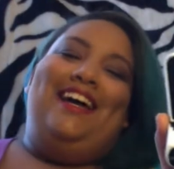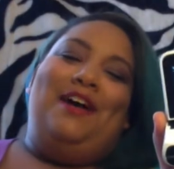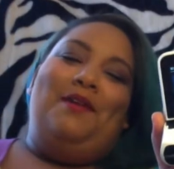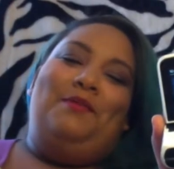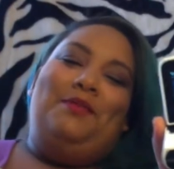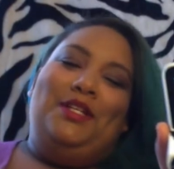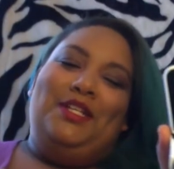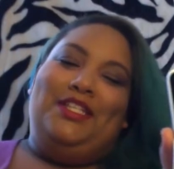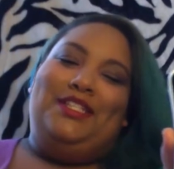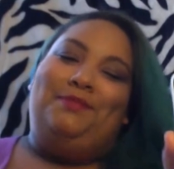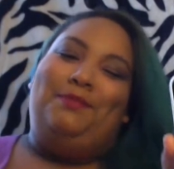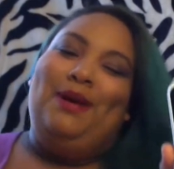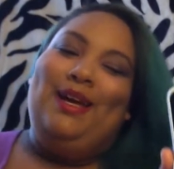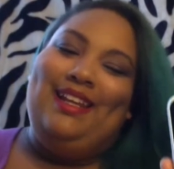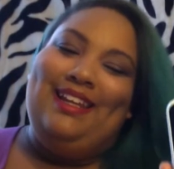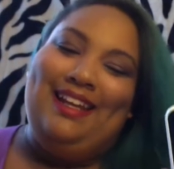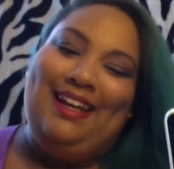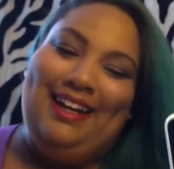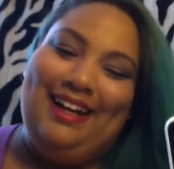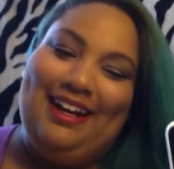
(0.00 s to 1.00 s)
I'm just
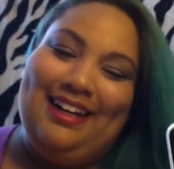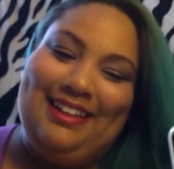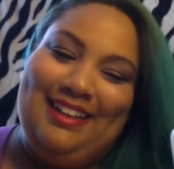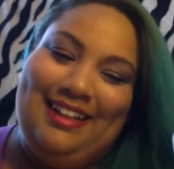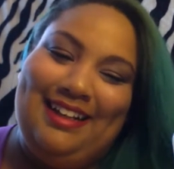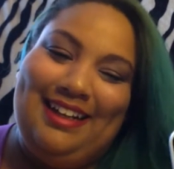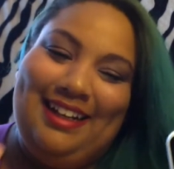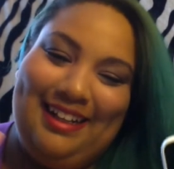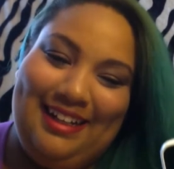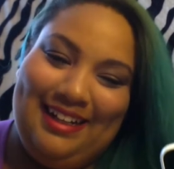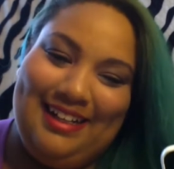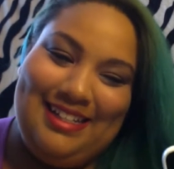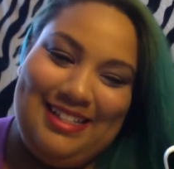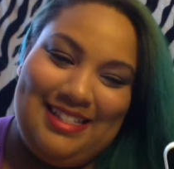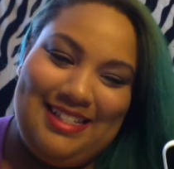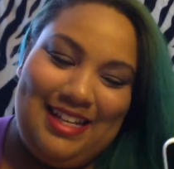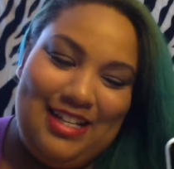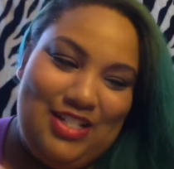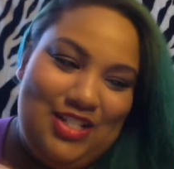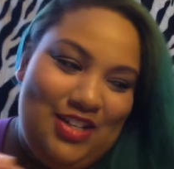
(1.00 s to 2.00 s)
putting that out there. It is
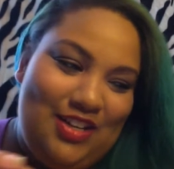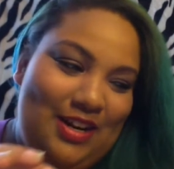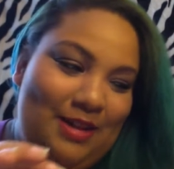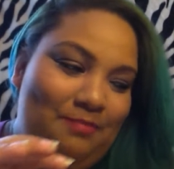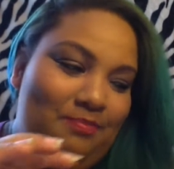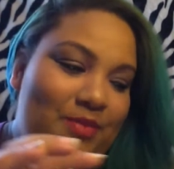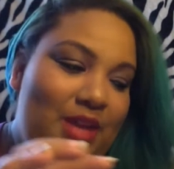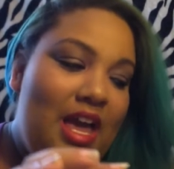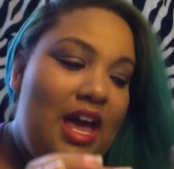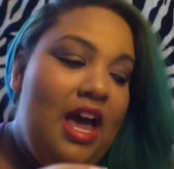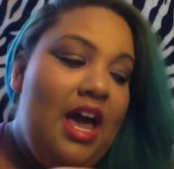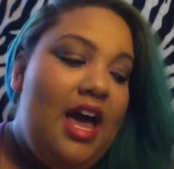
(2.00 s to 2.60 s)
touchscreen.